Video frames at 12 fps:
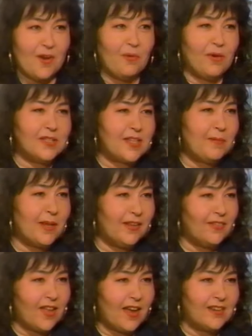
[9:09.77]
One time I
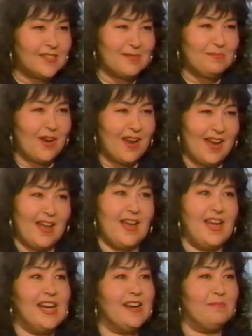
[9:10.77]
left the house to buy a
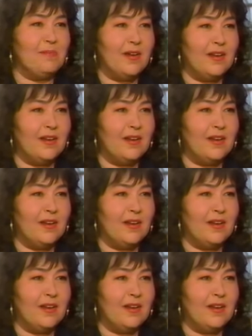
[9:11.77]
ham